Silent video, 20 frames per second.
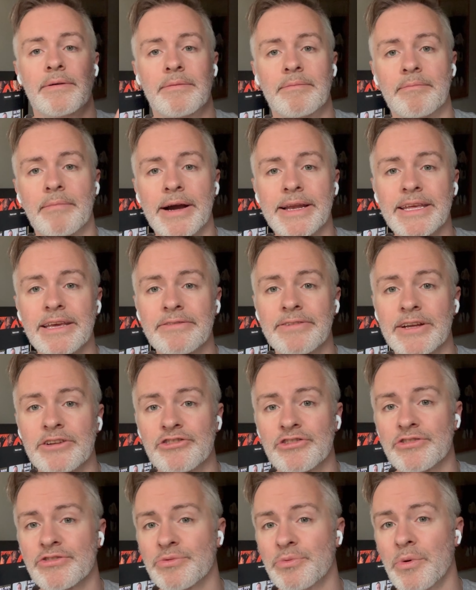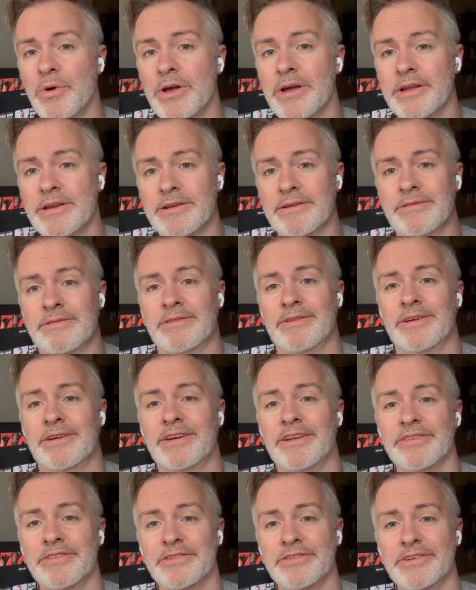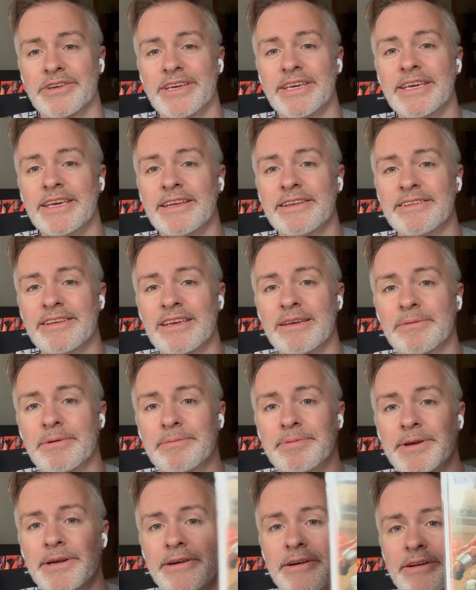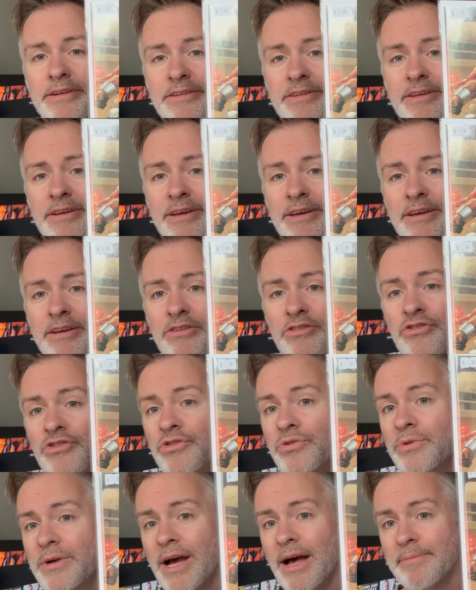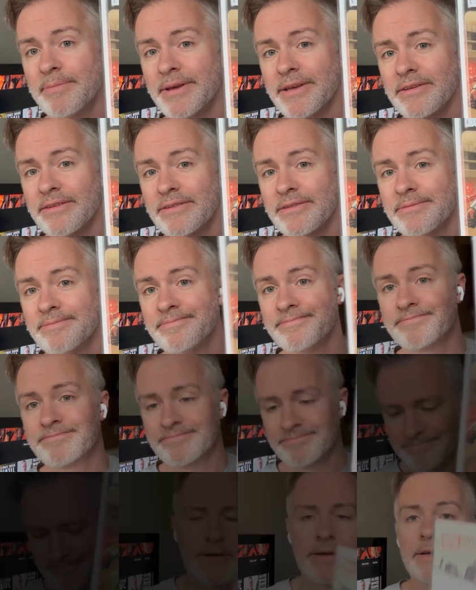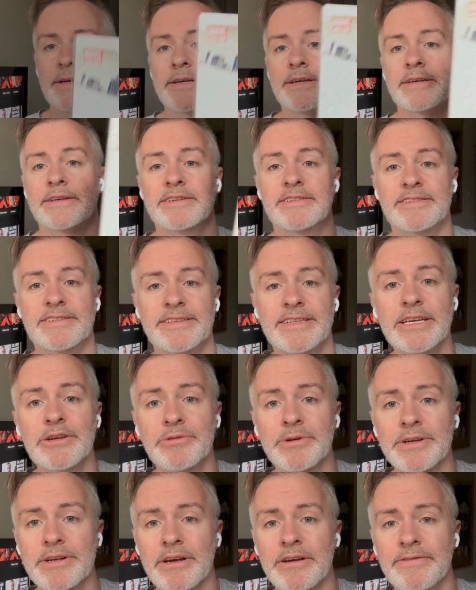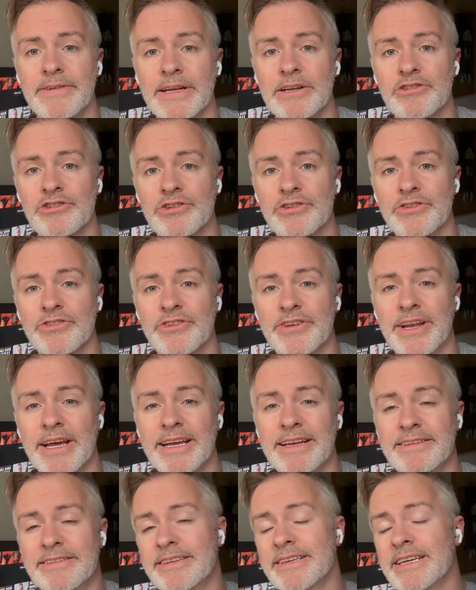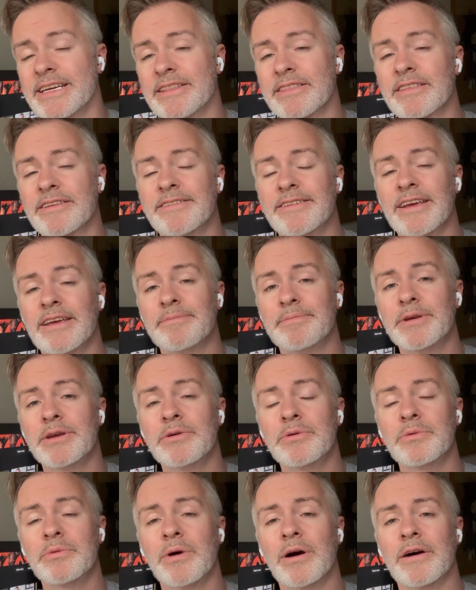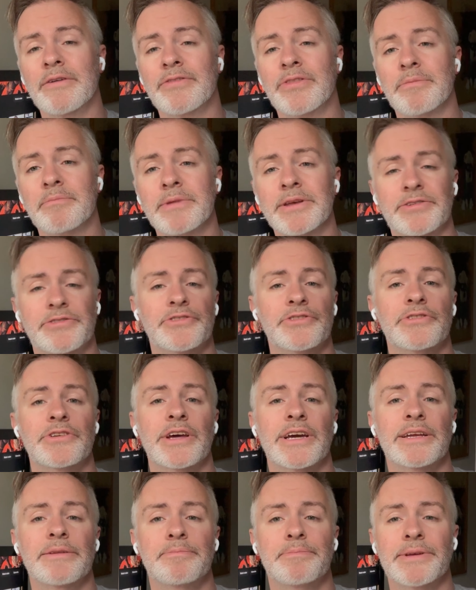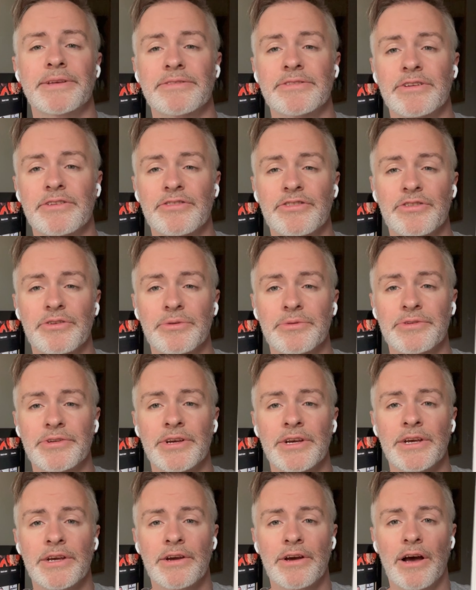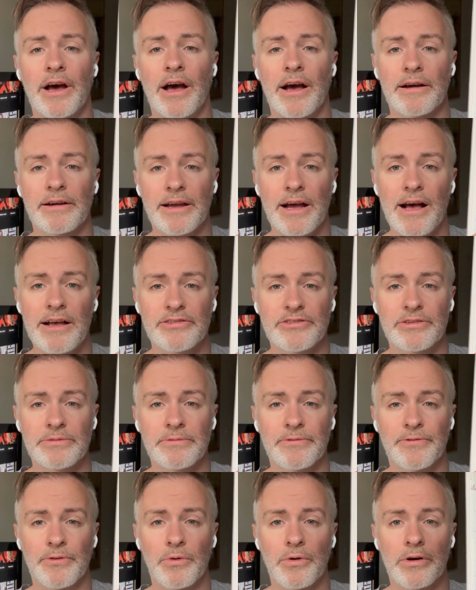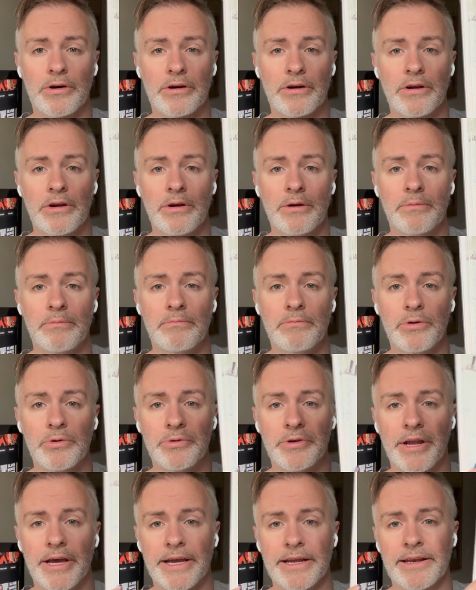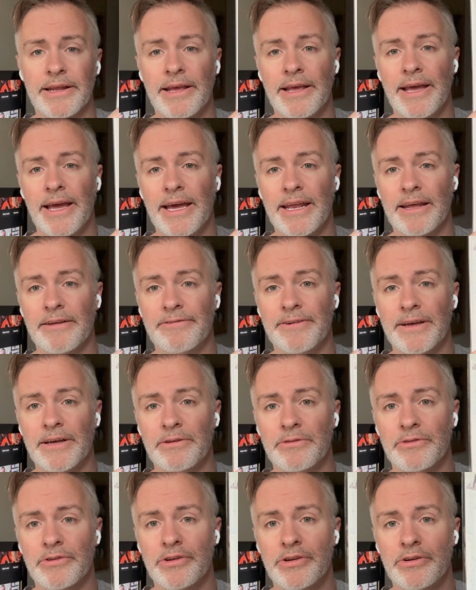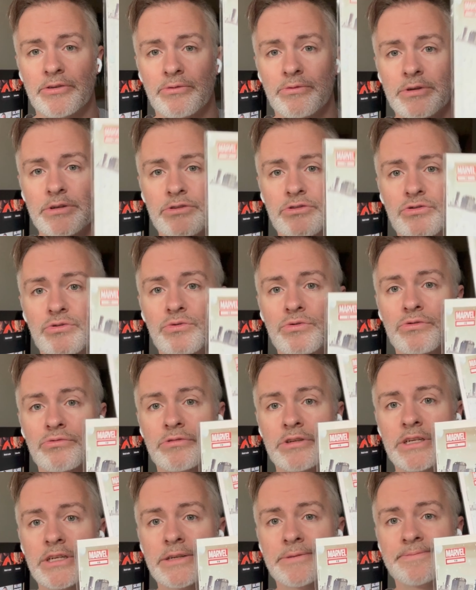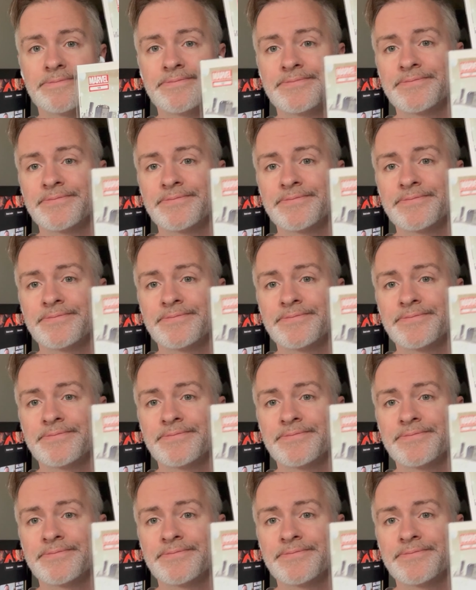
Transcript: Mighty Avengers 1, another key team appearance. Two copies. Secret Avengers 19, the debut of the Mr. Knight business suit uh, costume for Moon Knight. And I found one, two, three,